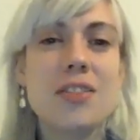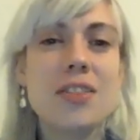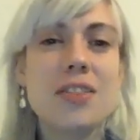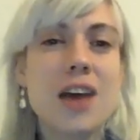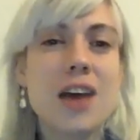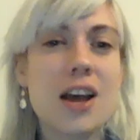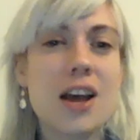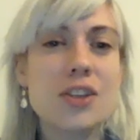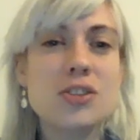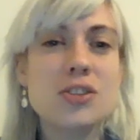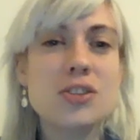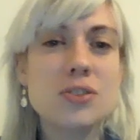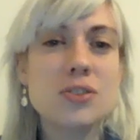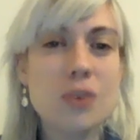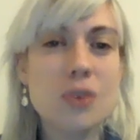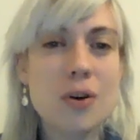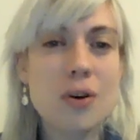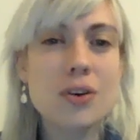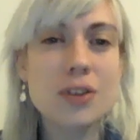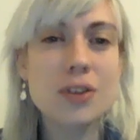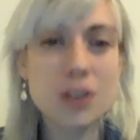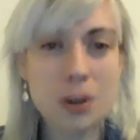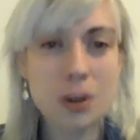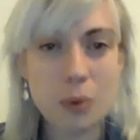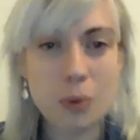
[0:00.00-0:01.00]
That's
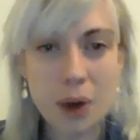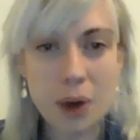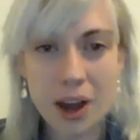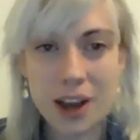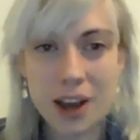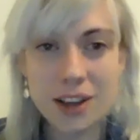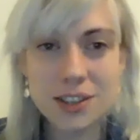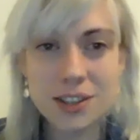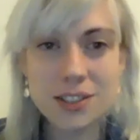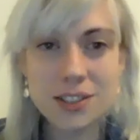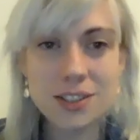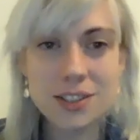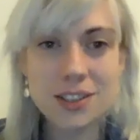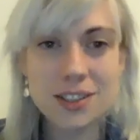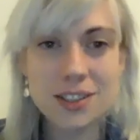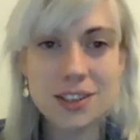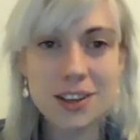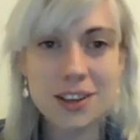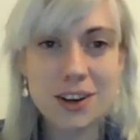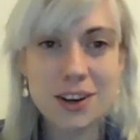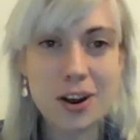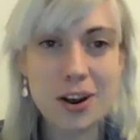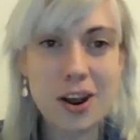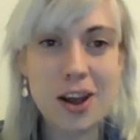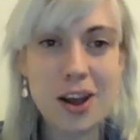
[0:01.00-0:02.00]
not UX.
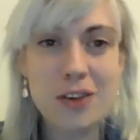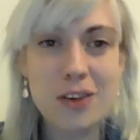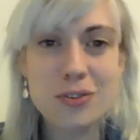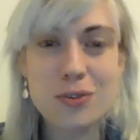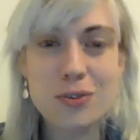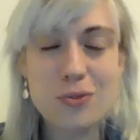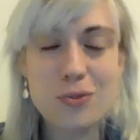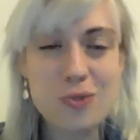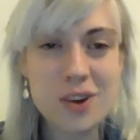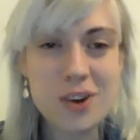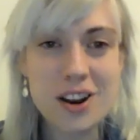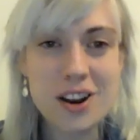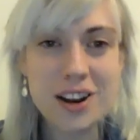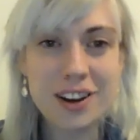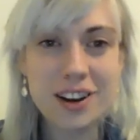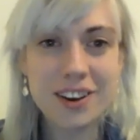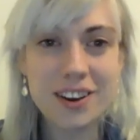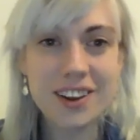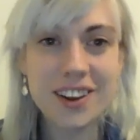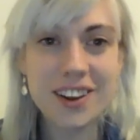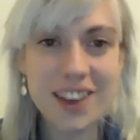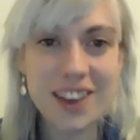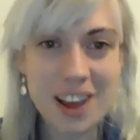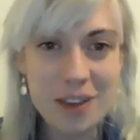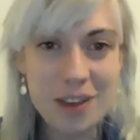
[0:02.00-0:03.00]
And I have to really
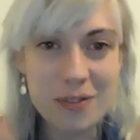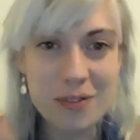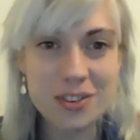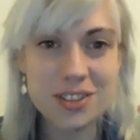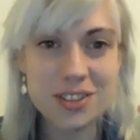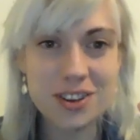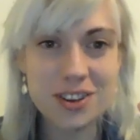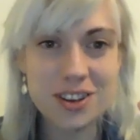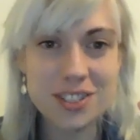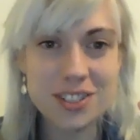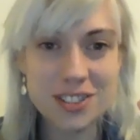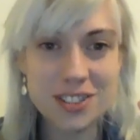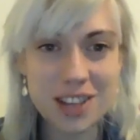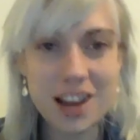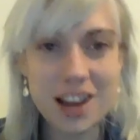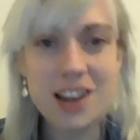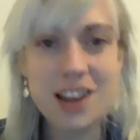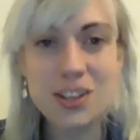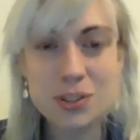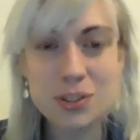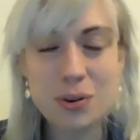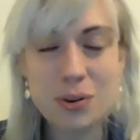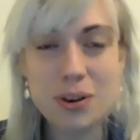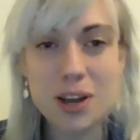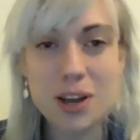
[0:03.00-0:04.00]
like emphasize
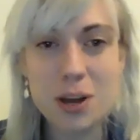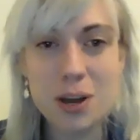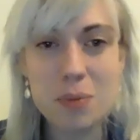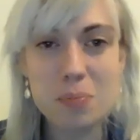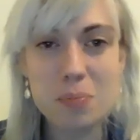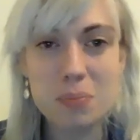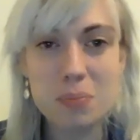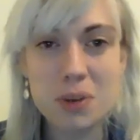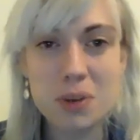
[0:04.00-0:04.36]
that is not it,